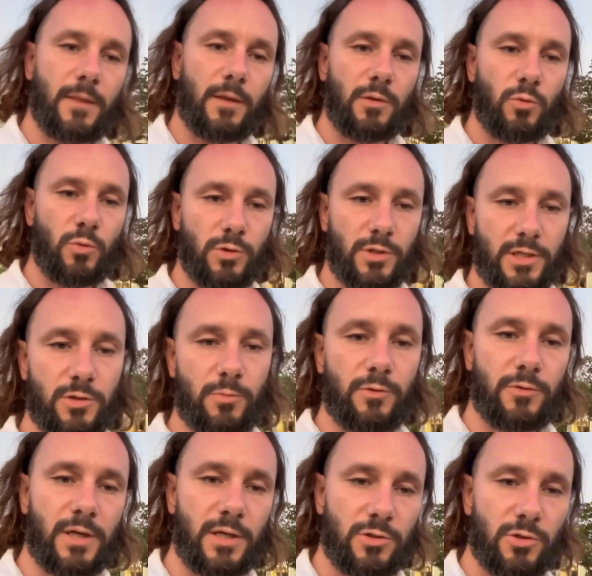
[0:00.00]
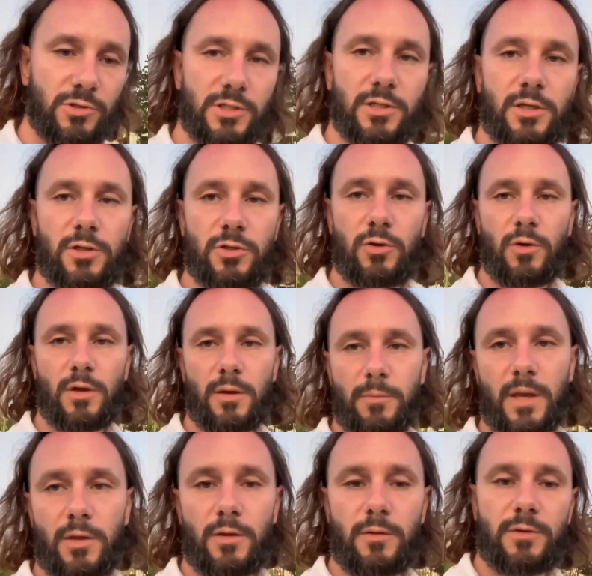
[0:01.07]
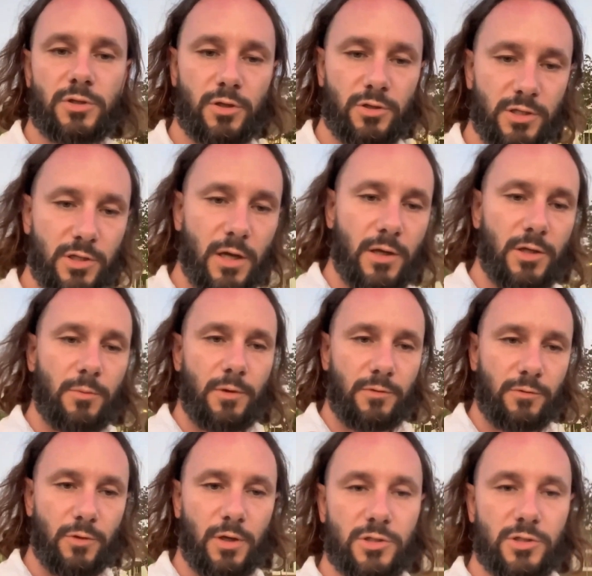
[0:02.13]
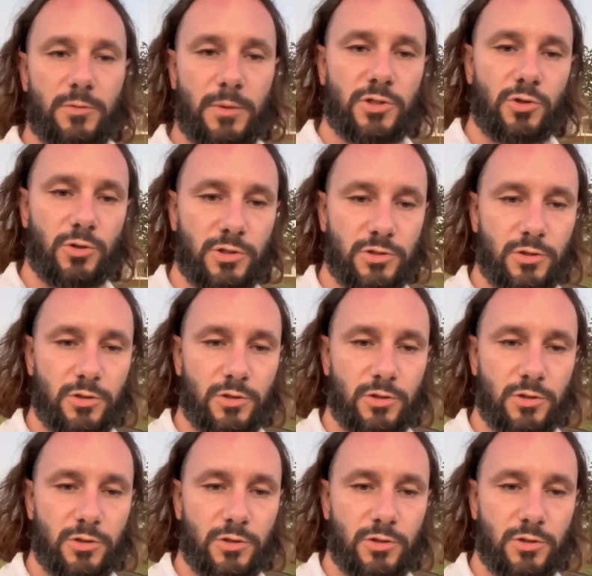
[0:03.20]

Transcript: You will need to provide your signature on a power of attorney document for our specialist,